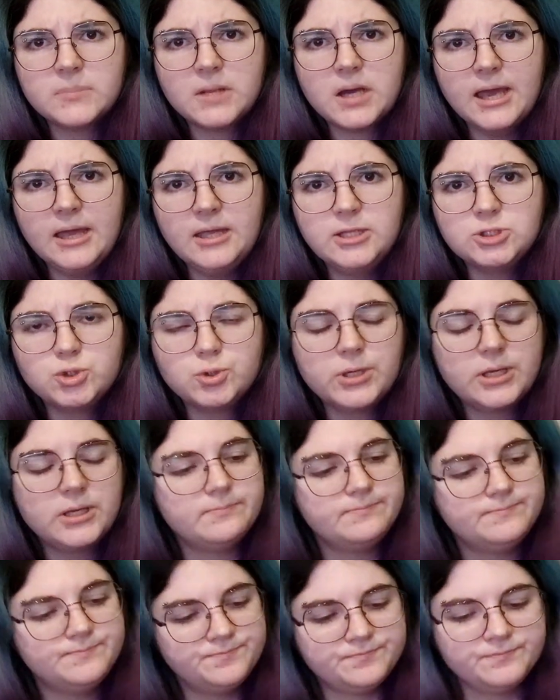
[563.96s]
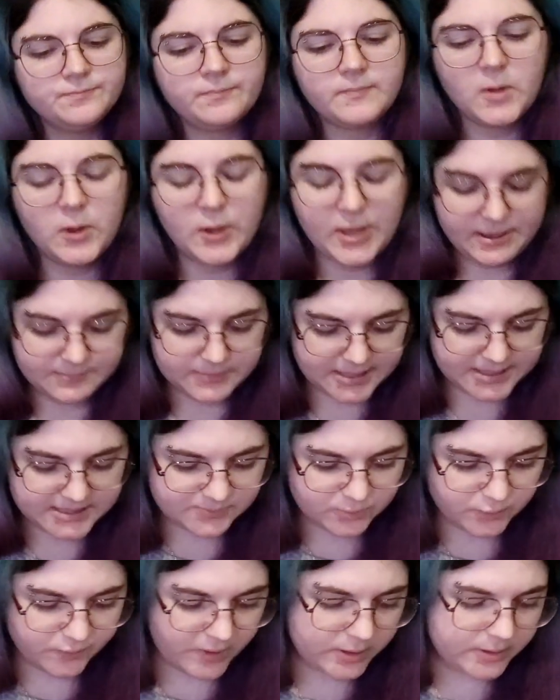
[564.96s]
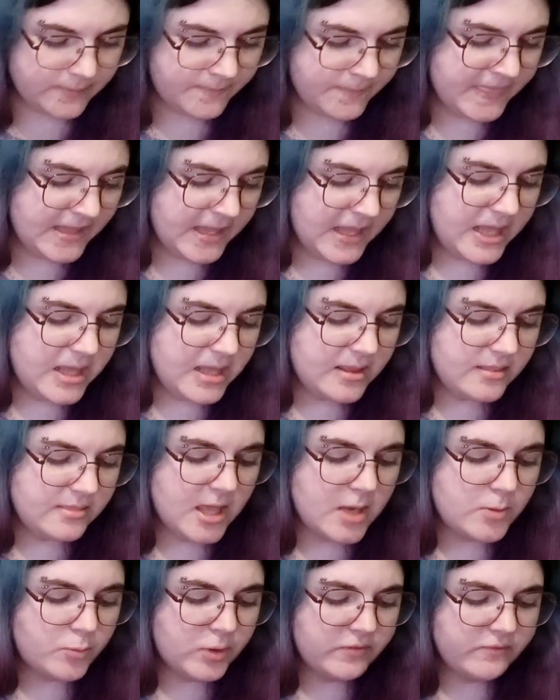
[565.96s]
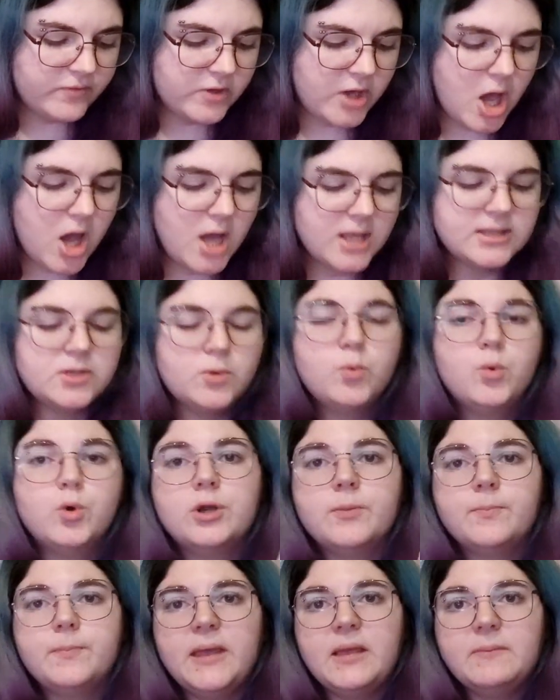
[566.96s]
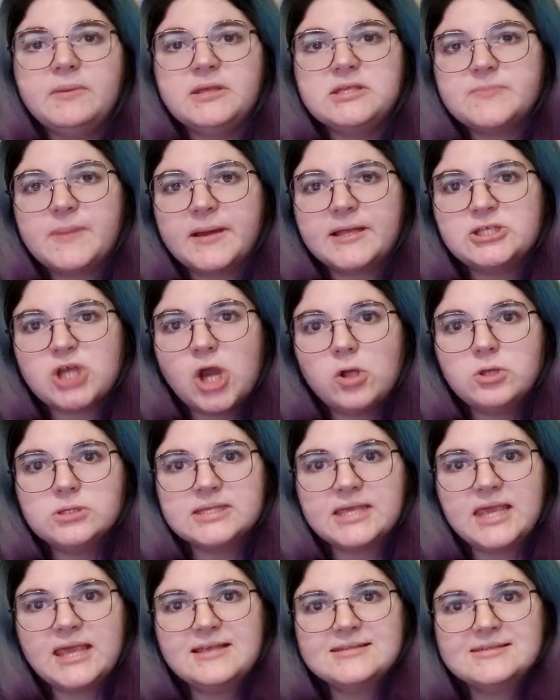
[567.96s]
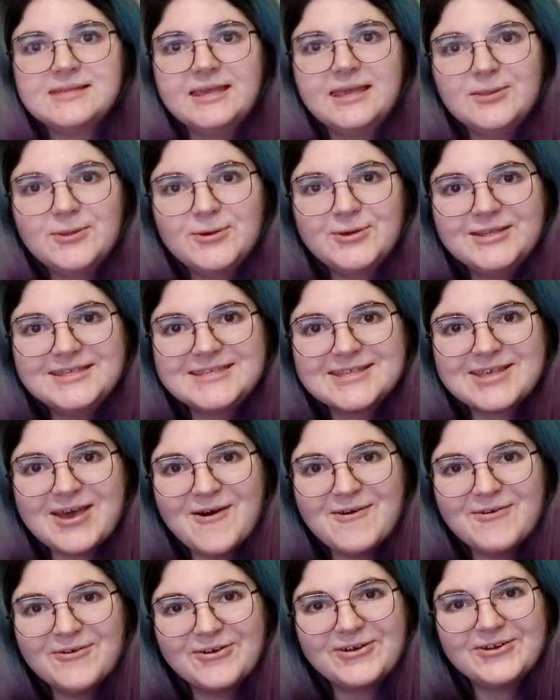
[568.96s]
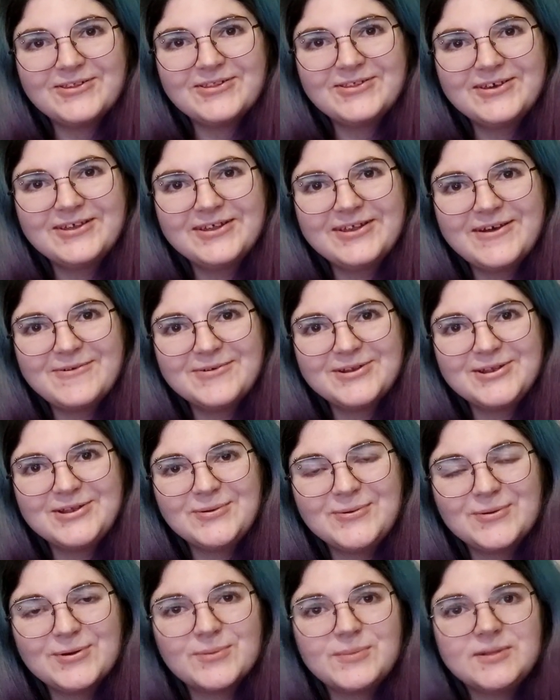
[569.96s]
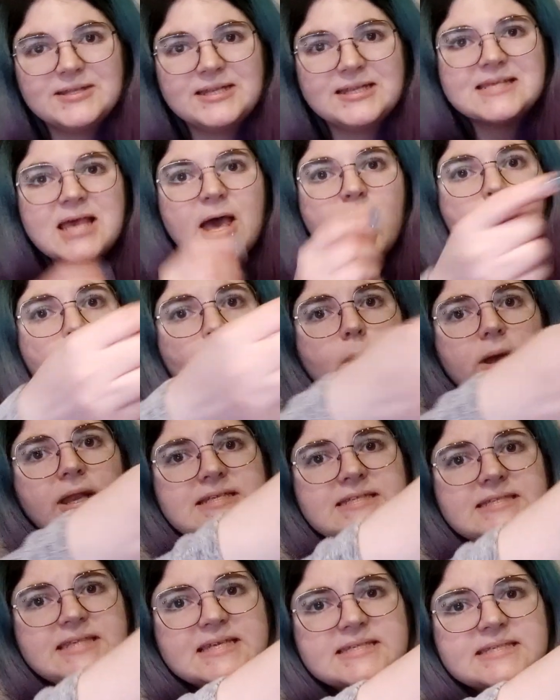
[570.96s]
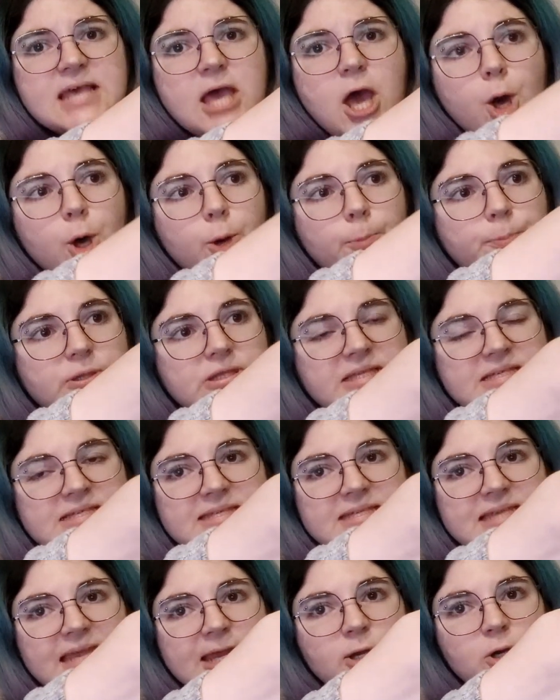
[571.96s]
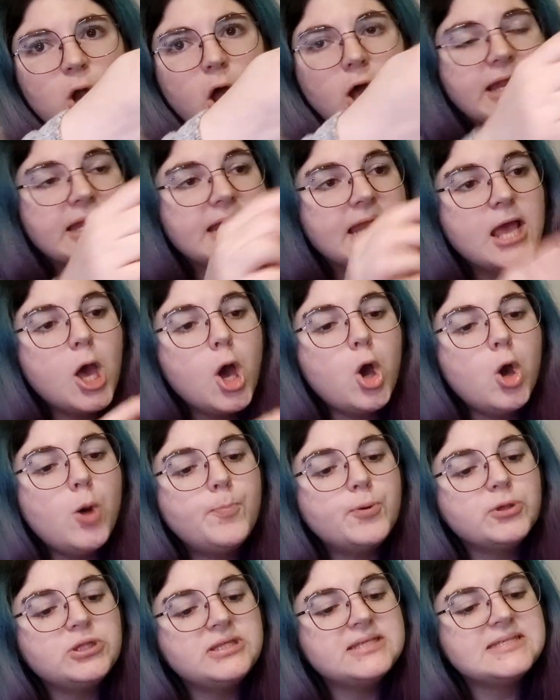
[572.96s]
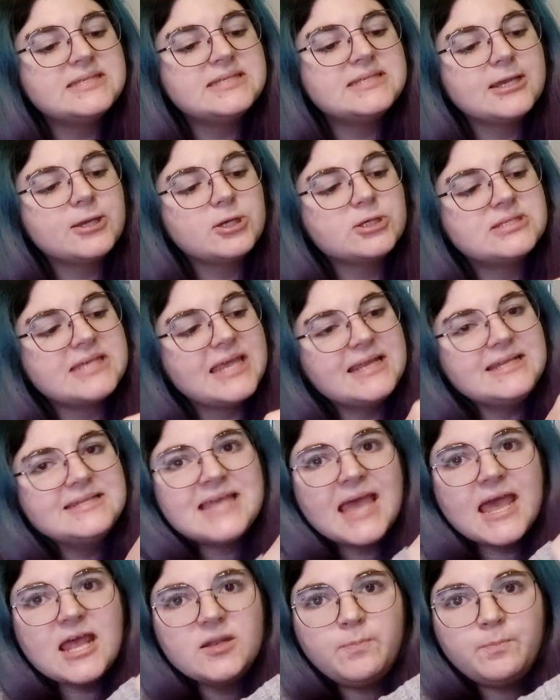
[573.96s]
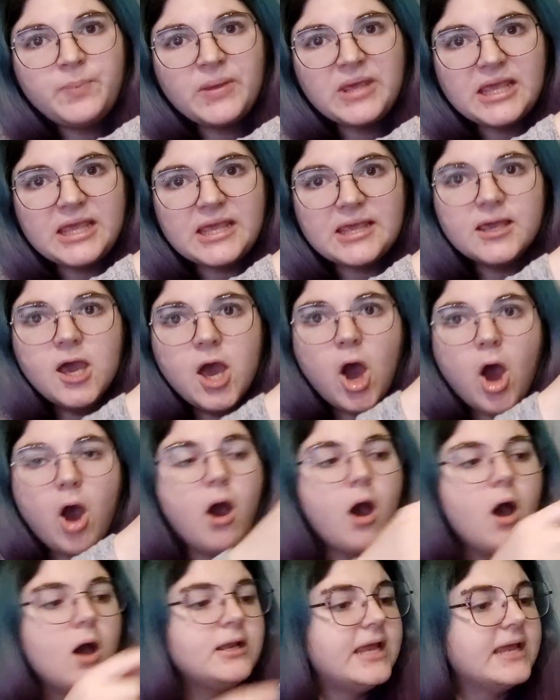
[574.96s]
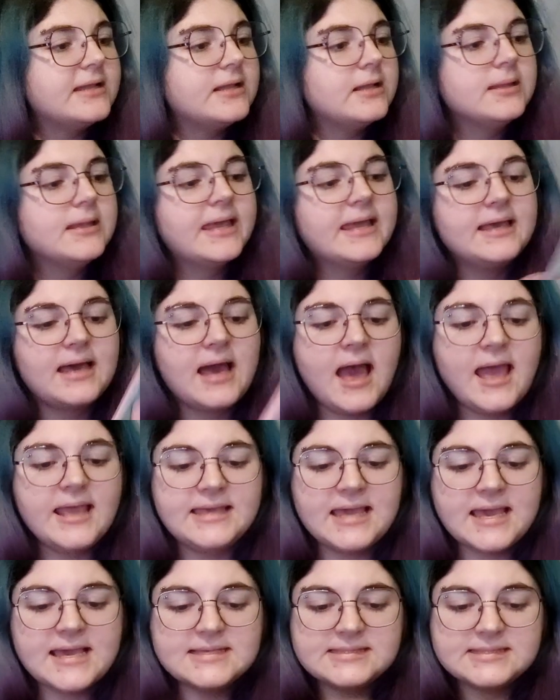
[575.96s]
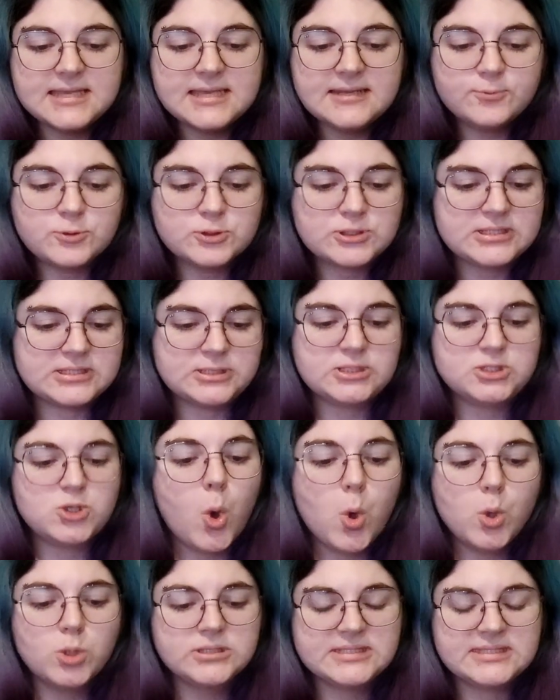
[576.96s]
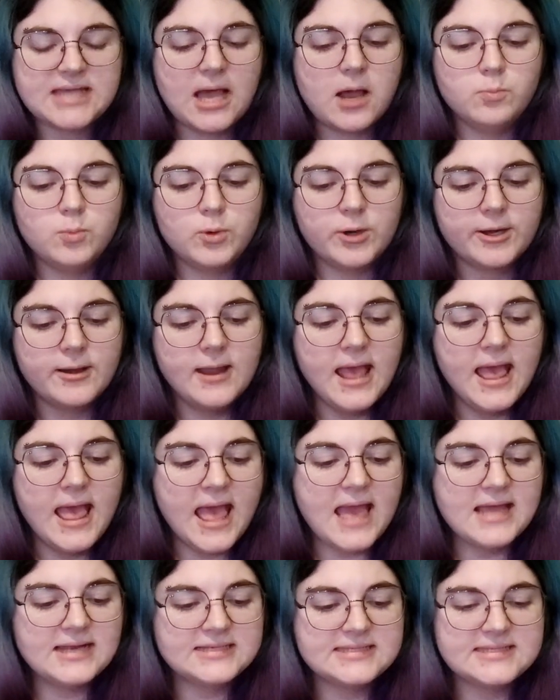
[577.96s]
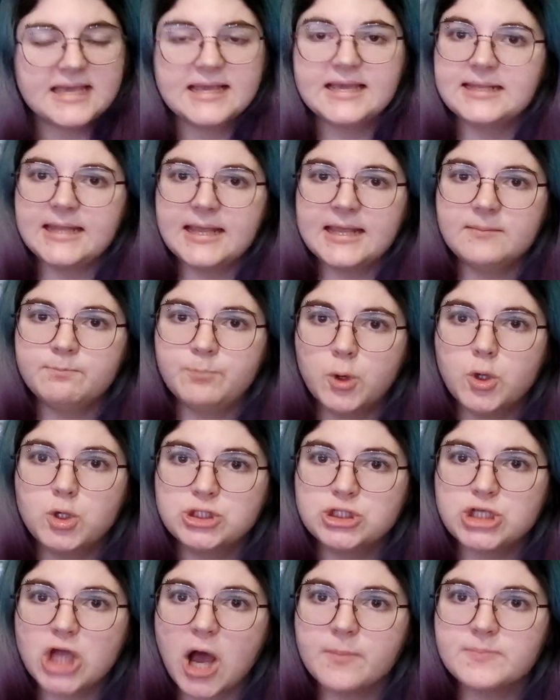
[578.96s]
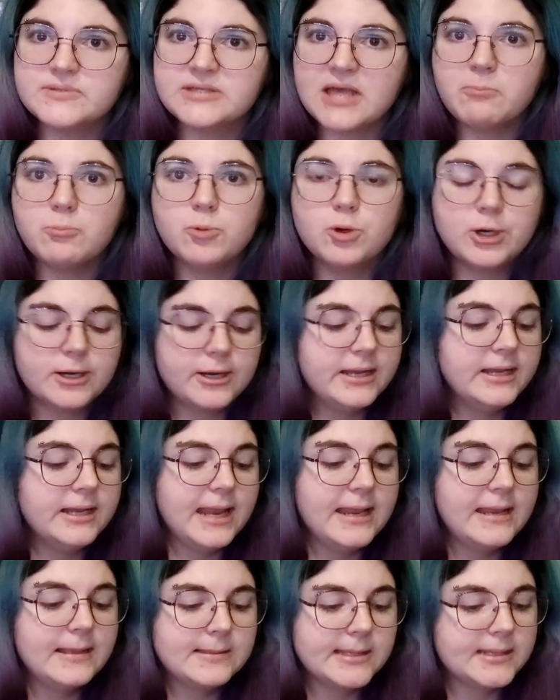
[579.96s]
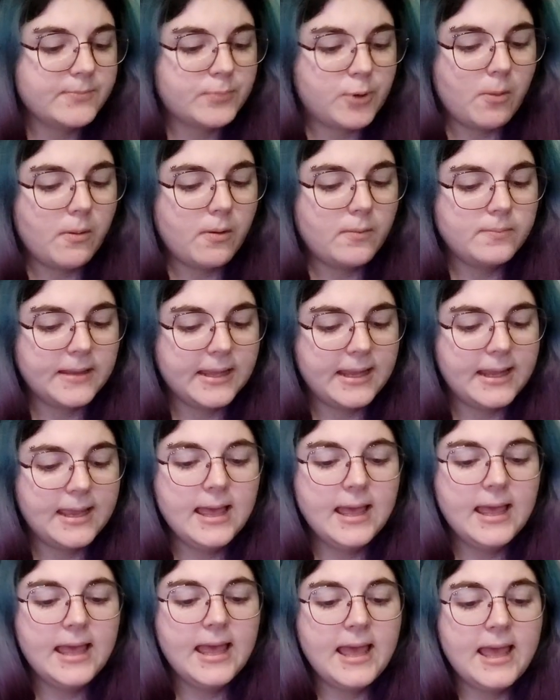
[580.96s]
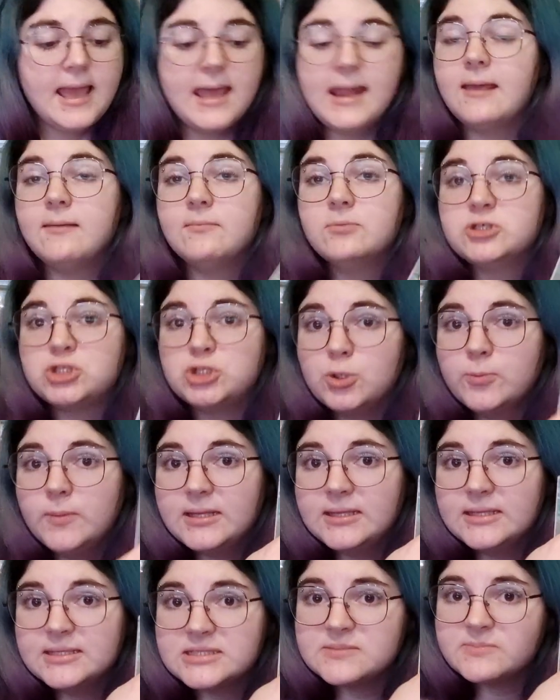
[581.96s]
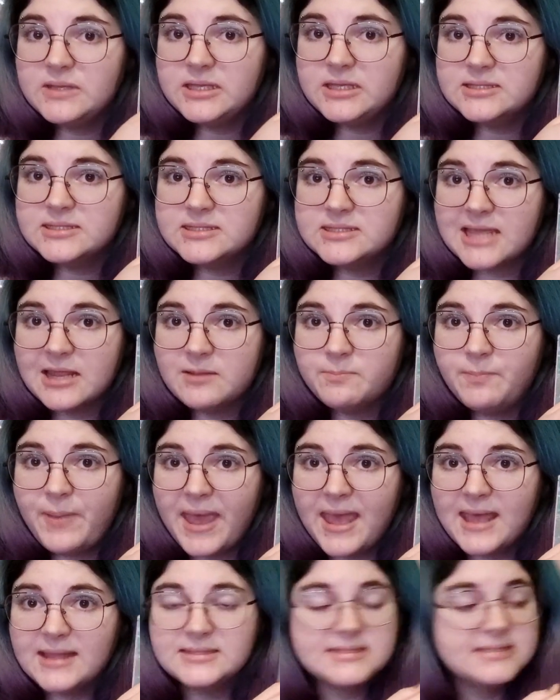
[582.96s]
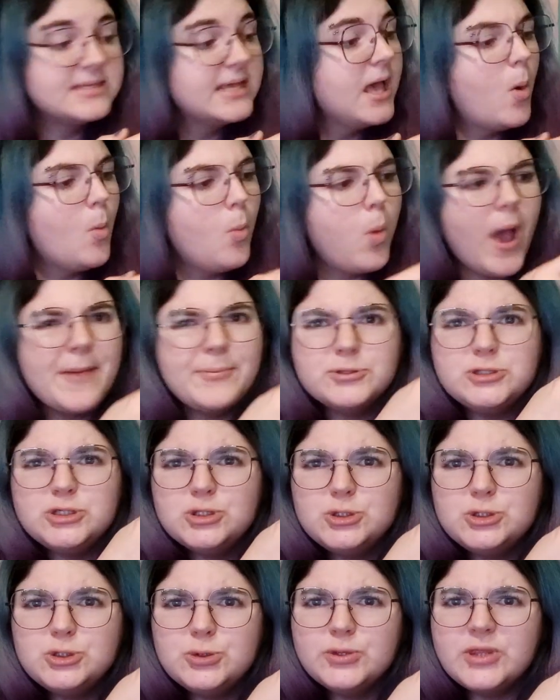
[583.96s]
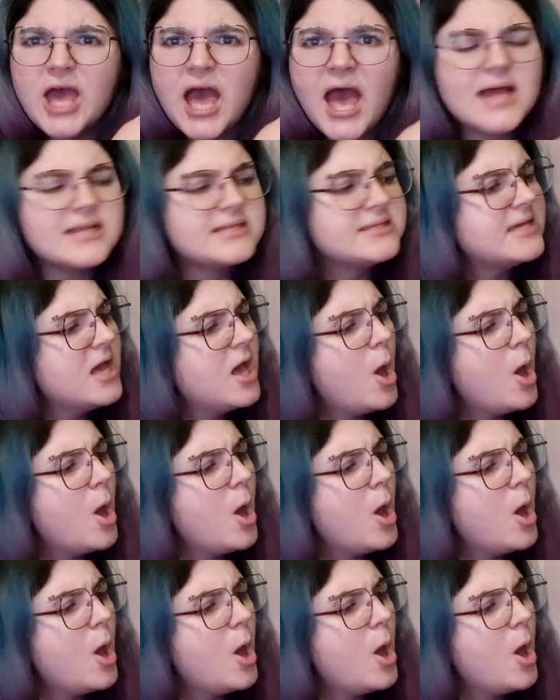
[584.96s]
enjoy it. Okay, let's move on. Then we've got The Water Babies by Charles Kingsley. Look at this cover. Look at how adorable it is. What is this? Who put the sticker on it? Who put the sticker saying 10p on it? Like, I guess it was sold somewhere at a secondhand bookshop somewhere in England, probably. And I'm assuming this means 10 pence. Why would you do that?